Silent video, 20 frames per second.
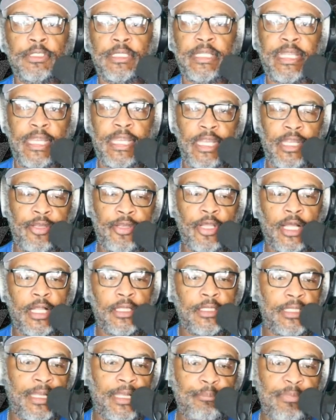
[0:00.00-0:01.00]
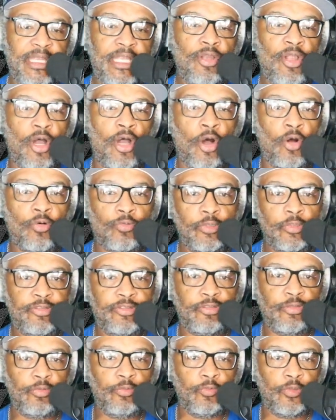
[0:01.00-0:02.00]
and let me know what
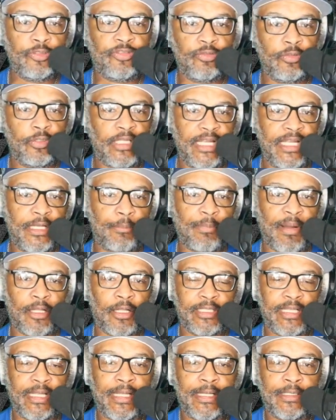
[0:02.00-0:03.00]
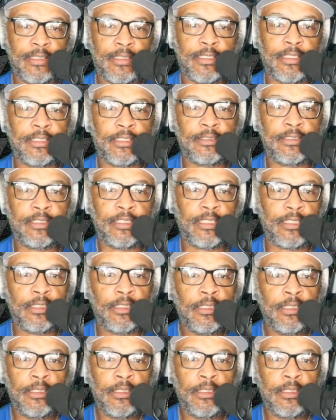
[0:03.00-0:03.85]
you think about that.